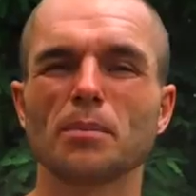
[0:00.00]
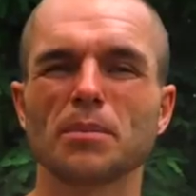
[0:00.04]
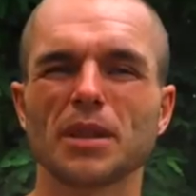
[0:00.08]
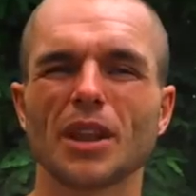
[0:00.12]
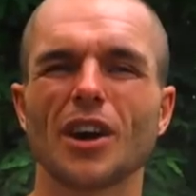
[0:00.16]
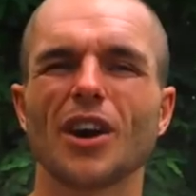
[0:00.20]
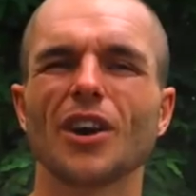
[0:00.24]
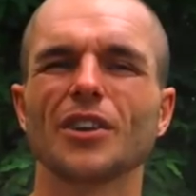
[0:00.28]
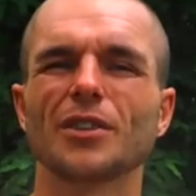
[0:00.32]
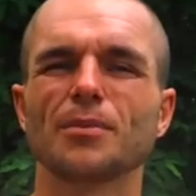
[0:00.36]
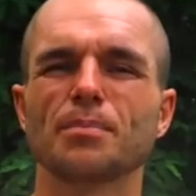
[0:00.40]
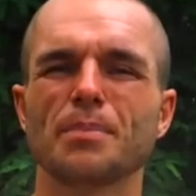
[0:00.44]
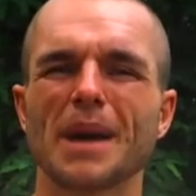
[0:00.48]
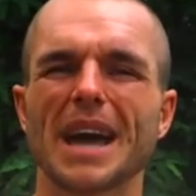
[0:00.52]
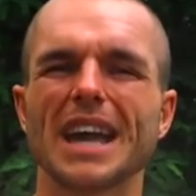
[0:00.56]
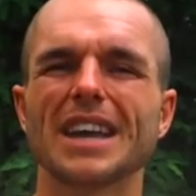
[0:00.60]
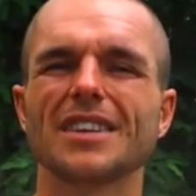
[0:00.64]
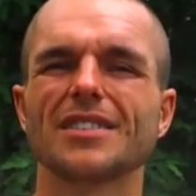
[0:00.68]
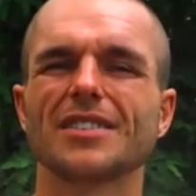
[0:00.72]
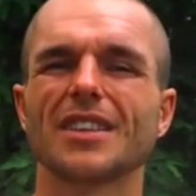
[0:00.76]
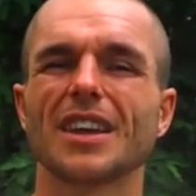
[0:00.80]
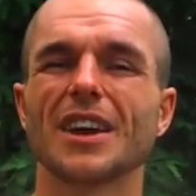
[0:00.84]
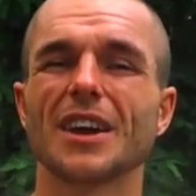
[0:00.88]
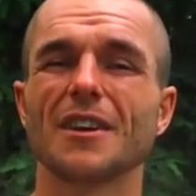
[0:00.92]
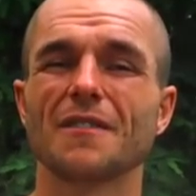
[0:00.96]

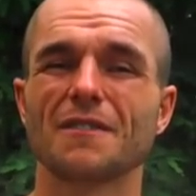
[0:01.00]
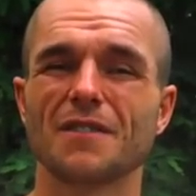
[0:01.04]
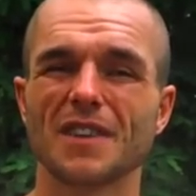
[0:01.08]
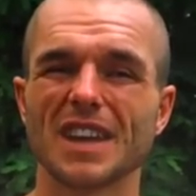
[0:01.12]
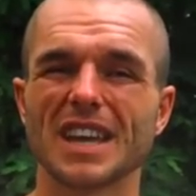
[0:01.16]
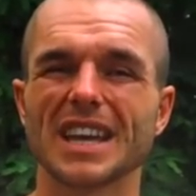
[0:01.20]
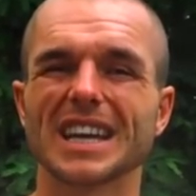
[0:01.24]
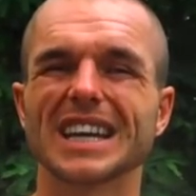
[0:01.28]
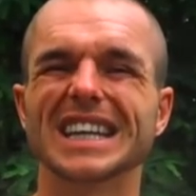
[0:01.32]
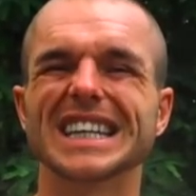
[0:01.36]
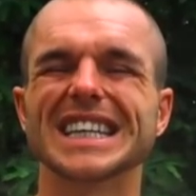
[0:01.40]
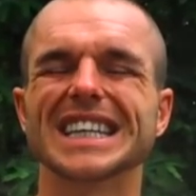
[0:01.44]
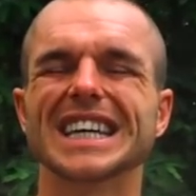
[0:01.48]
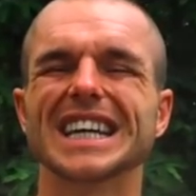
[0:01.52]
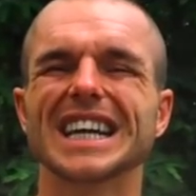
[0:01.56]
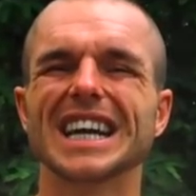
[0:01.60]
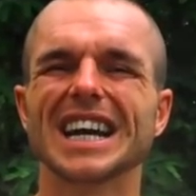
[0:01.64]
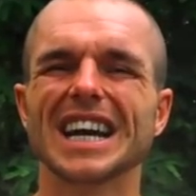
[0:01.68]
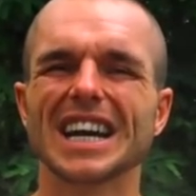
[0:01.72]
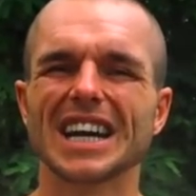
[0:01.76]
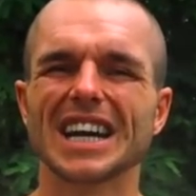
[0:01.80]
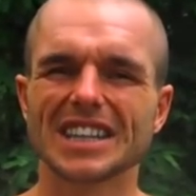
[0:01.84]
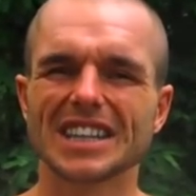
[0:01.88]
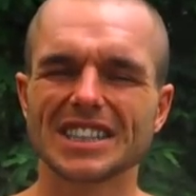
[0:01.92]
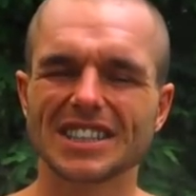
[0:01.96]
plant-based, vegan
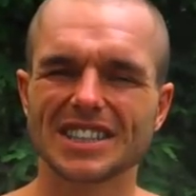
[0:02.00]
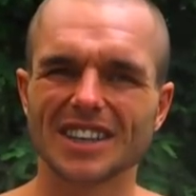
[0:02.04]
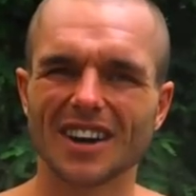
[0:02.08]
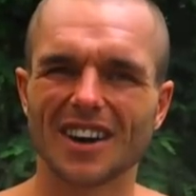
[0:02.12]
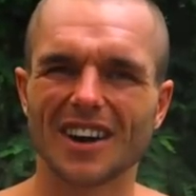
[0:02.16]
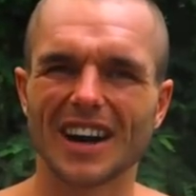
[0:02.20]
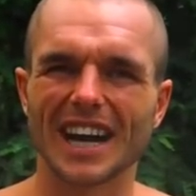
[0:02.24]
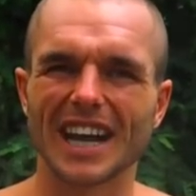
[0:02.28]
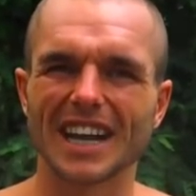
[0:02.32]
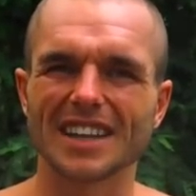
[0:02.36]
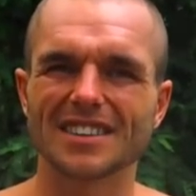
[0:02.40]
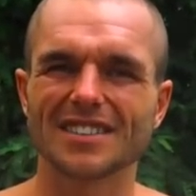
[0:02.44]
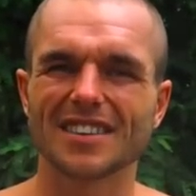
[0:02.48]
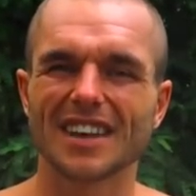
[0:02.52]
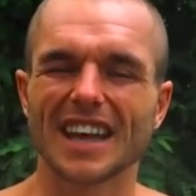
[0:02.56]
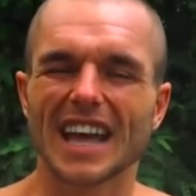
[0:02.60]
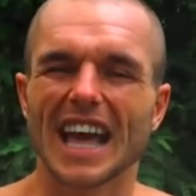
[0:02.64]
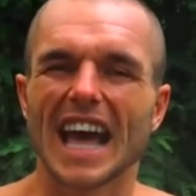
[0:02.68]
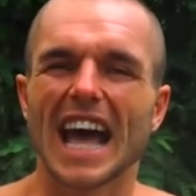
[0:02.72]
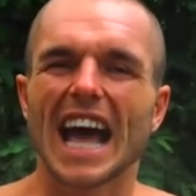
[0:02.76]
diet.